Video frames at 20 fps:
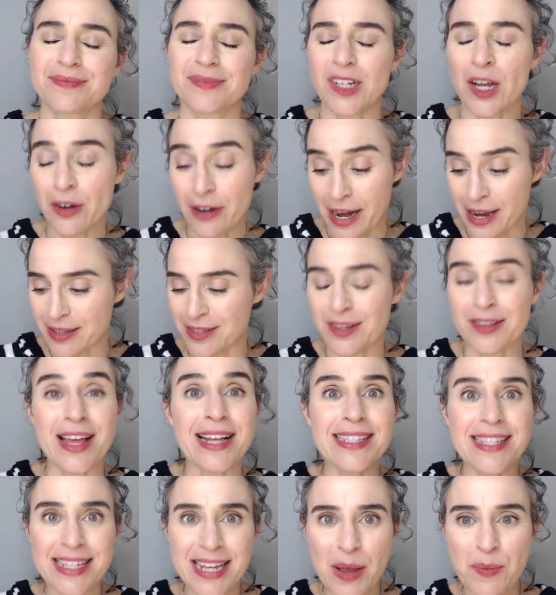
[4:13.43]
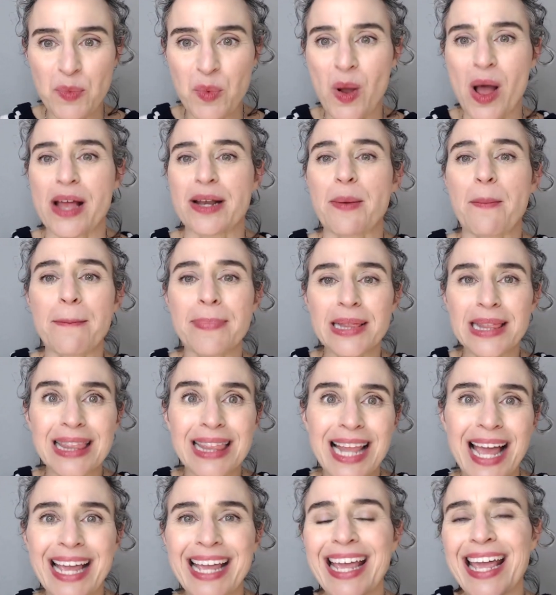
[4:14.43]
All right, so that's step one,
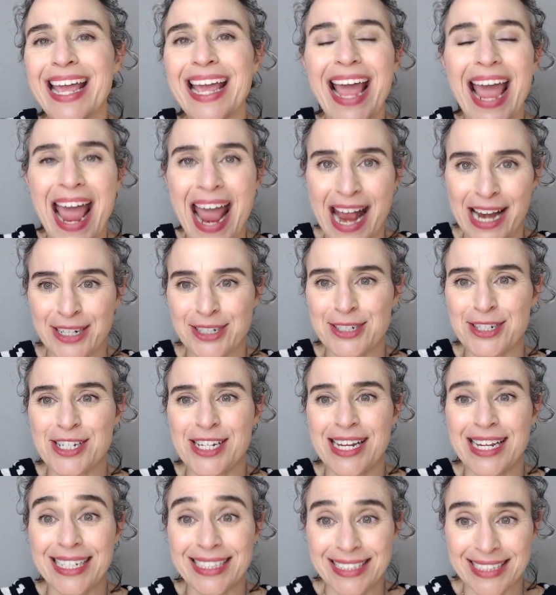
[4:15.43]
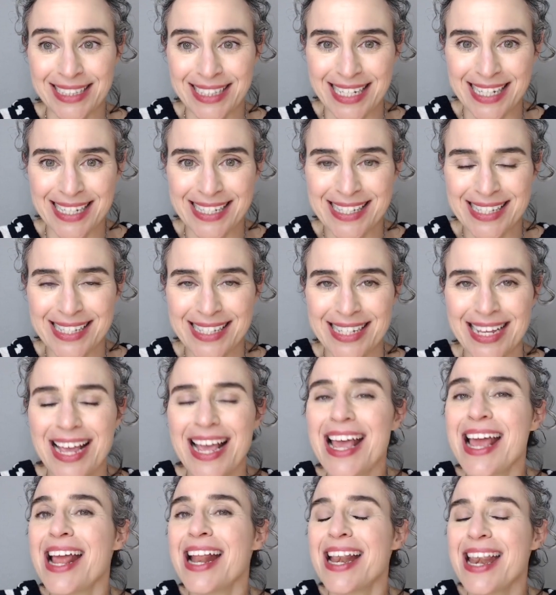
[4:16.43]
plugging energy leaks.
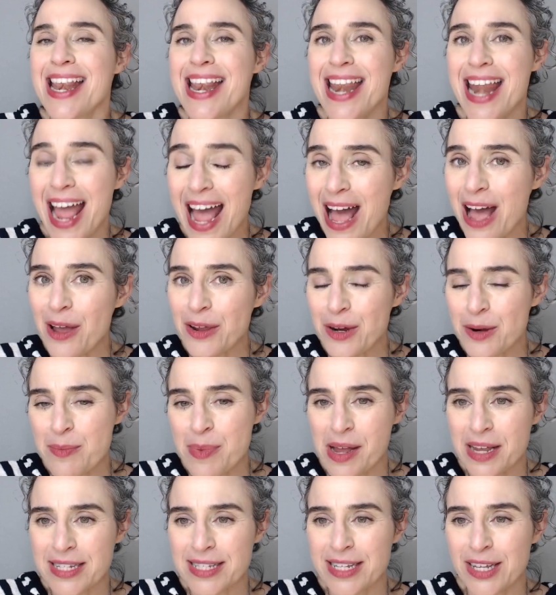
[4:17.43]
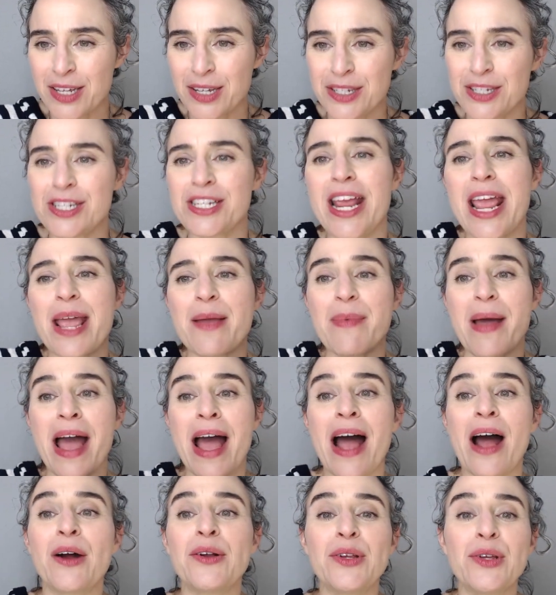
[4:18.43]
Now your bucket's in good shape.
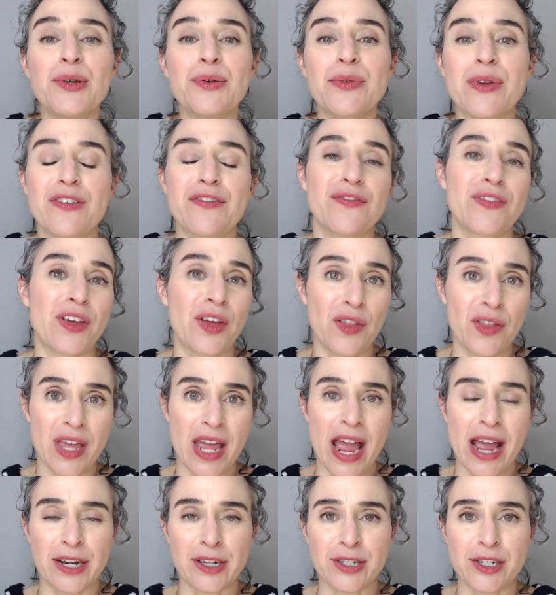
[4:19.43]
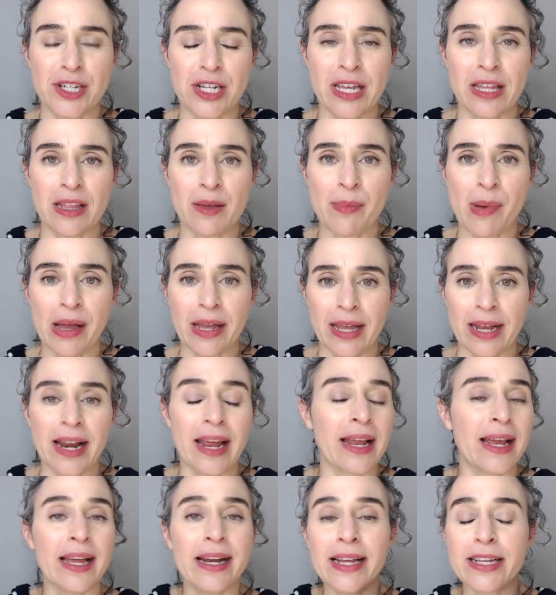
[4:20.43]
How do you refill the energy in the bucket?
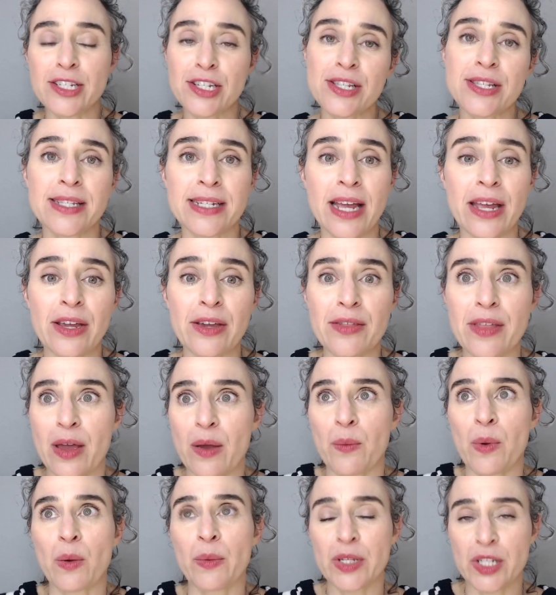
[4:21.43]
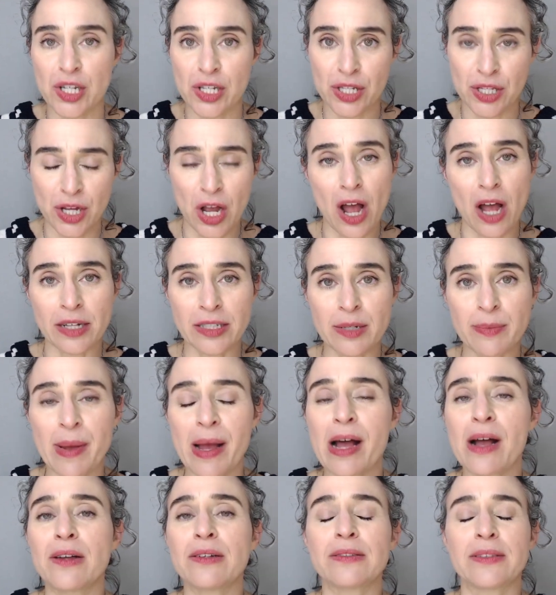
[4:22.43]
And can I just tell you that what we just talked
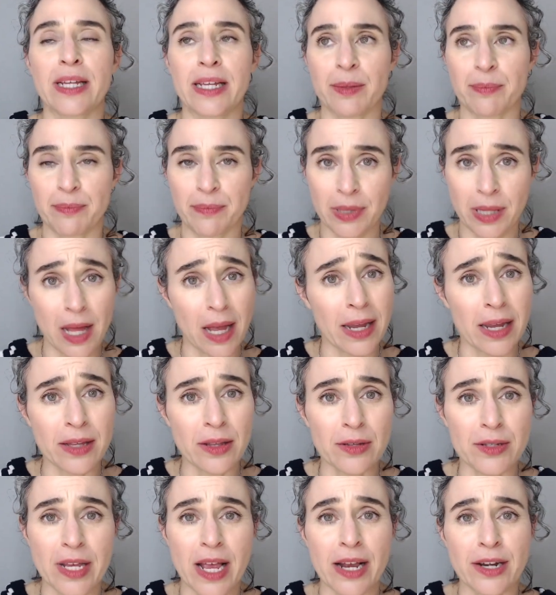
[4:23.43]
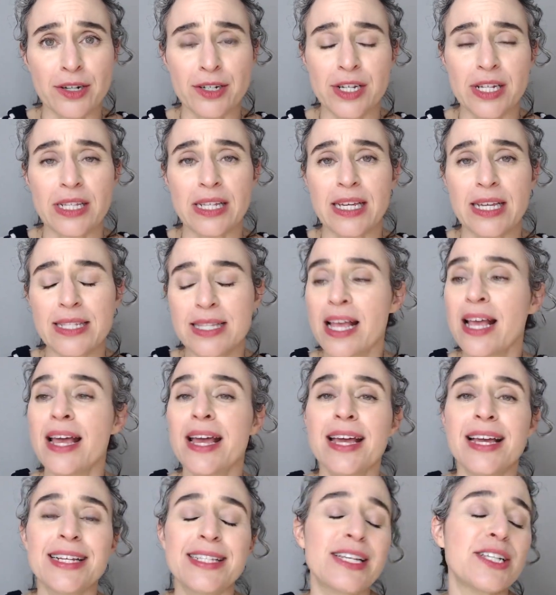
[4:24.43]
about, like plugging those energy leaks,
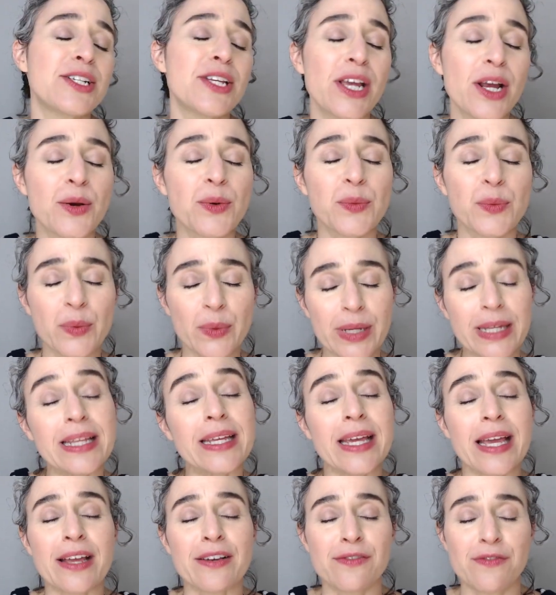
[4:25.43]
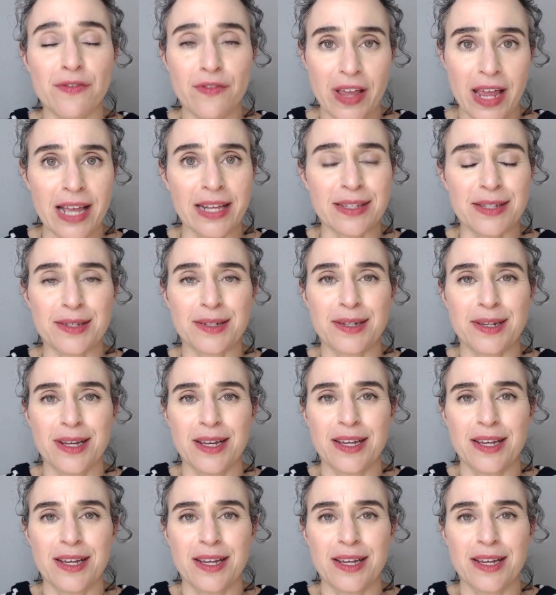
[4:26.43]
it's actually a really advanced